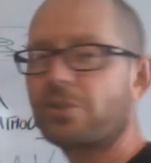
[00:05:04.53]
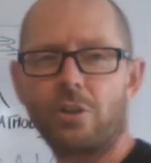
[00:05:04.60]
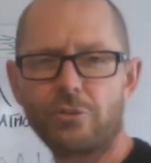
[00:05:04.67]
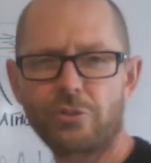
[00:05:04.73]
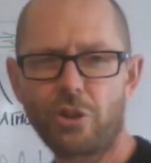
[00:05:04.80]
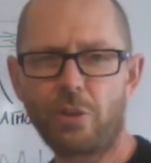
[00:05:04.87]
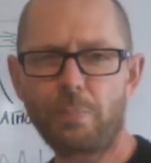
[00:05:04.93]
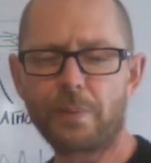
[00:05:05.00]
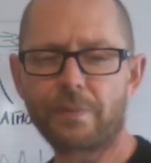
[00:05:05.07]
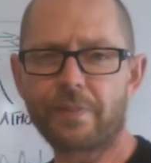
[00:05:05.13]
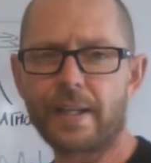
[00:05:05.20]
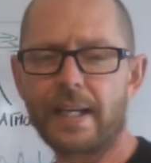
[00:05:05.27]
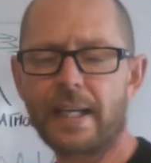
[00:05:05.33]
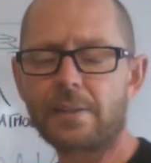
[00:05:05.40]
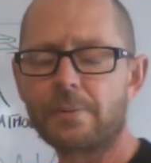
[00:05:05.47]
on top of
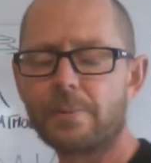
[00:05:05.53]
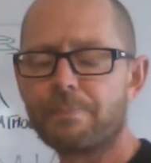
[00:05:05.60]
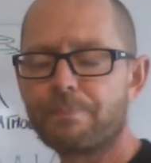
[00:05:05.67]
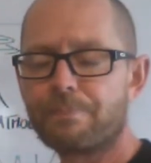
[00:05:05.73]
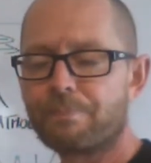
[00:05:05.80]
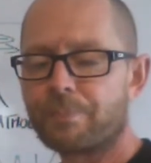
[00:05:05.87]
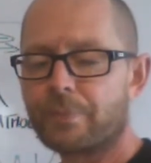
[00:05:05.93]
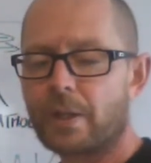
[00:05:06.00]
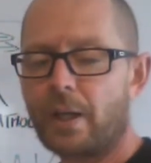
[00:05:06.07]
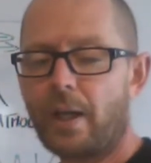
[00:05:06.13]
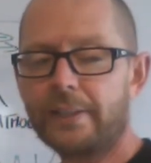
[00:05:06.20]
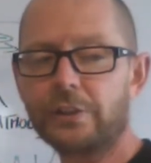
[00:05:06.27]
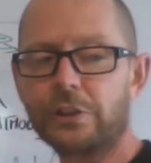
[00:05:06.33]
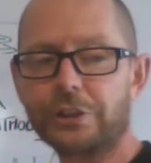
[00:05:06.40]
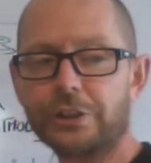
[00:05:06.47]
that,
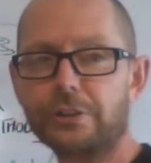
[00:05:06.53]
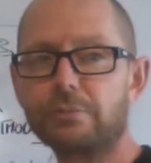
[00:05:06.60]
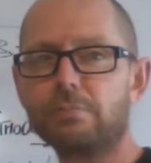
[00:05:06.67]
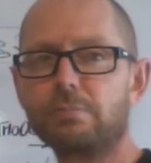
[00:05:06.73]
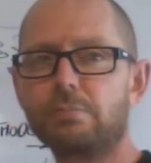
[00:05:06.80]
hydrogen,